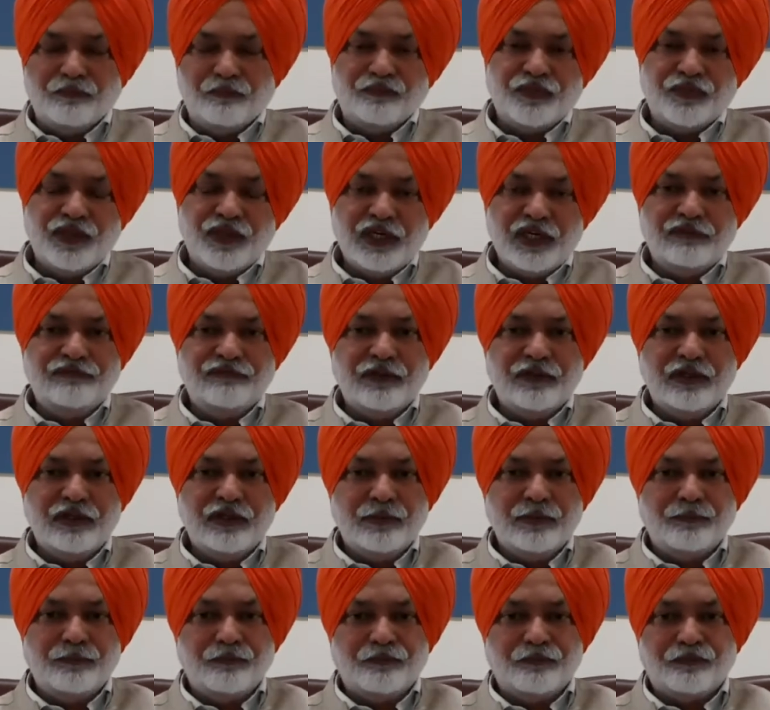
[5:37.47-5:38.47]

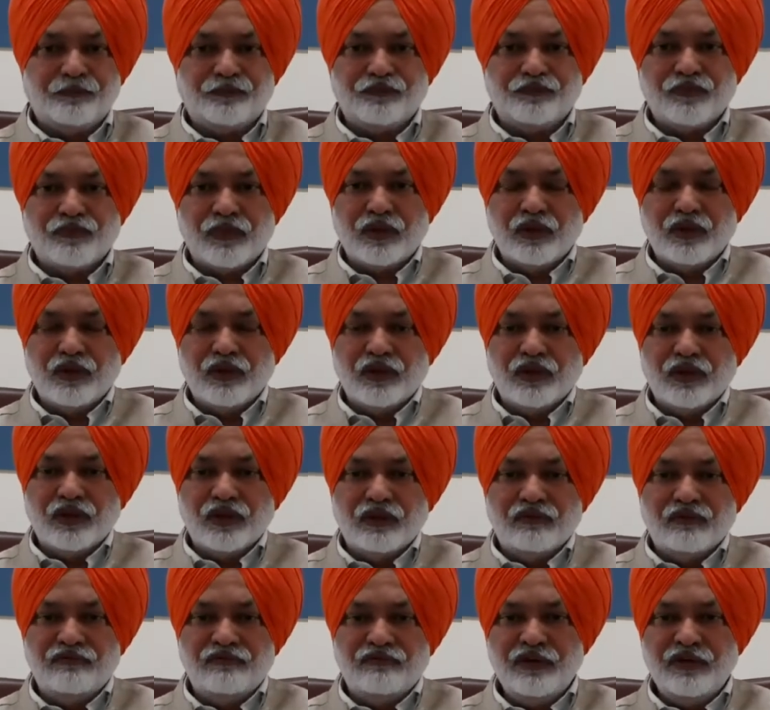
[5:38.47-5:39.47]
Thereafter,
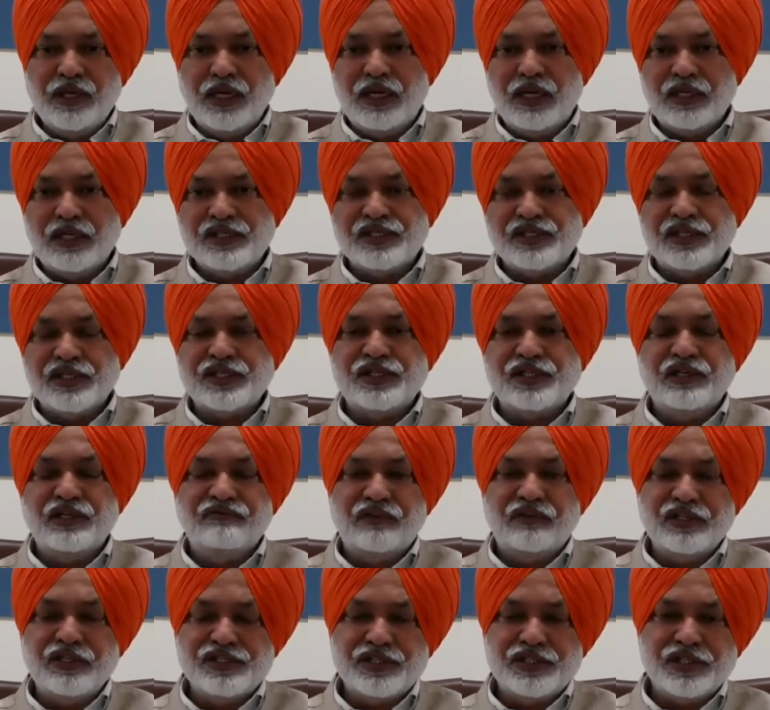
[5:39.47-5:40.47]
we had Section
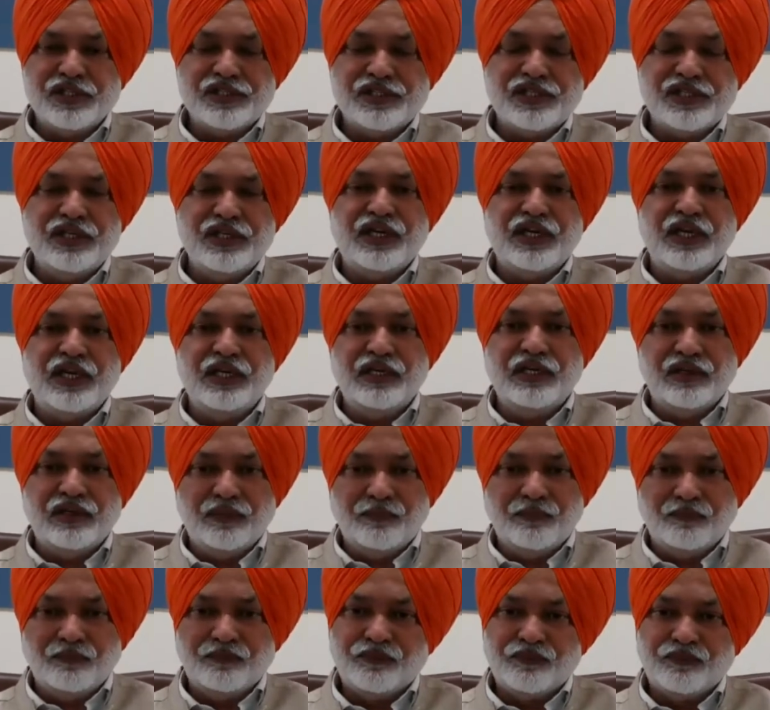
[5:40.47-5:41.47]
169
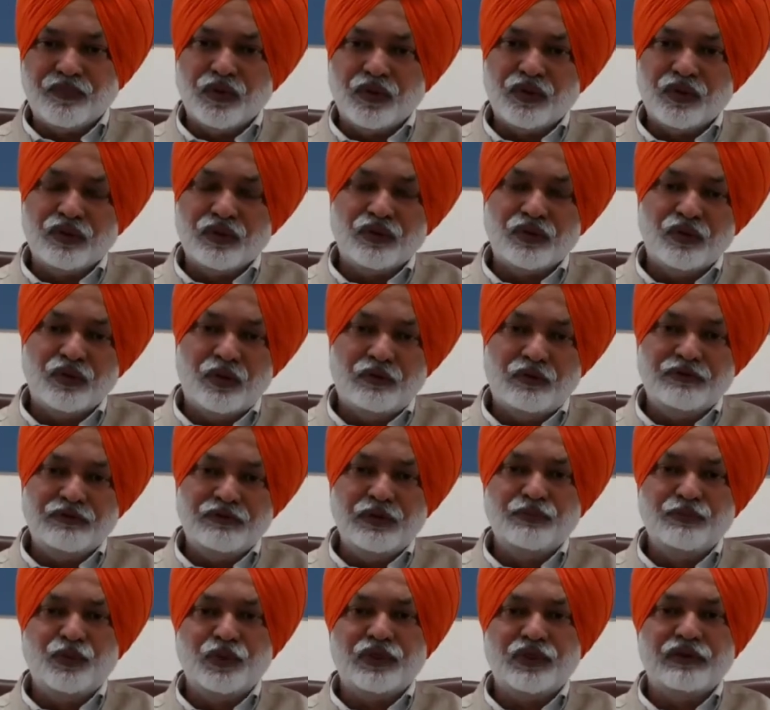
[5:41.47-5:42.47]
of the
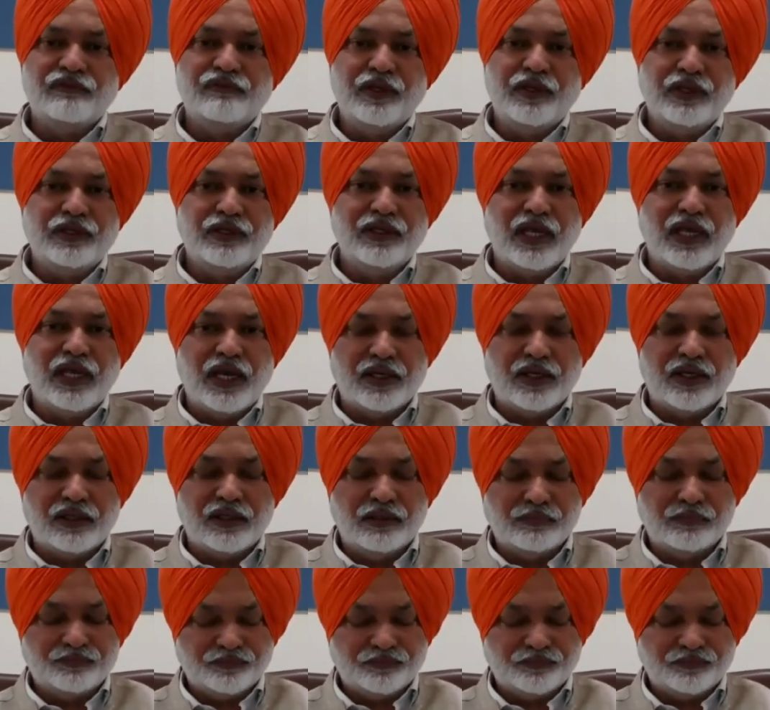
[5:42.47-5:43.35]
Motor Vehicle Act.